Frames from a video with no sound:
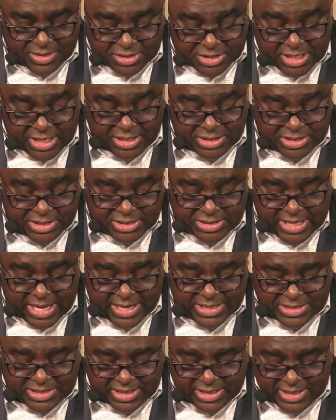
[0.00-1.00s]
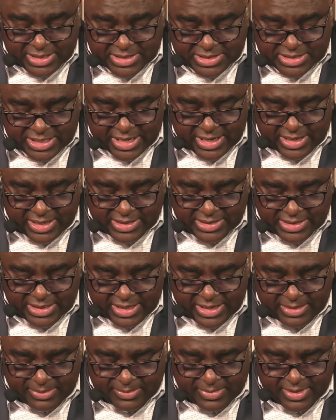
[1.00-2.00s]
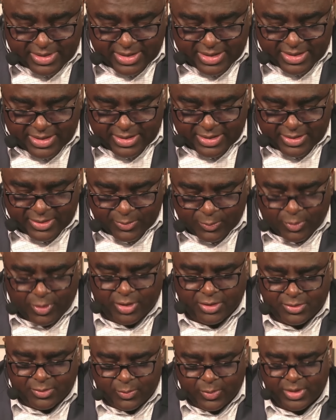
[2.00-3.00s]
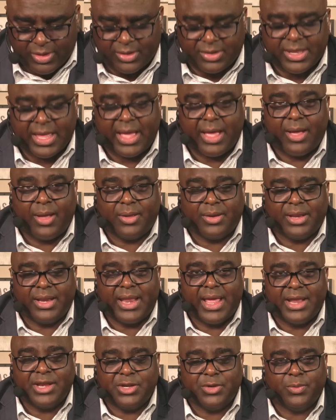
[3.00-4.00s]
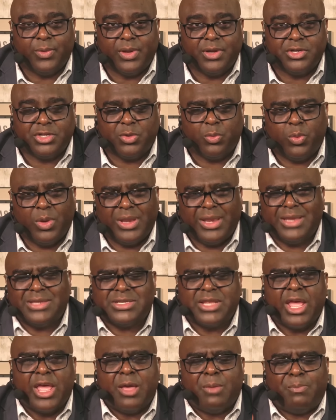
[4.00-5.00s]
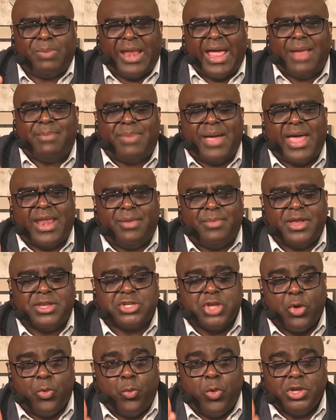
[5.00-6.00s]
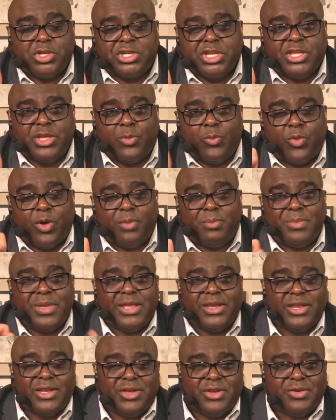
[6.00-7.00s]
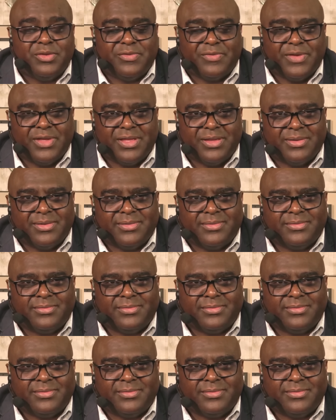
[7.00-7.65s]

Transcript: Jesus answered and said unto him, what wilt thou that I do unto you? What is, blind Bartimaeus, what do you want me to do for you?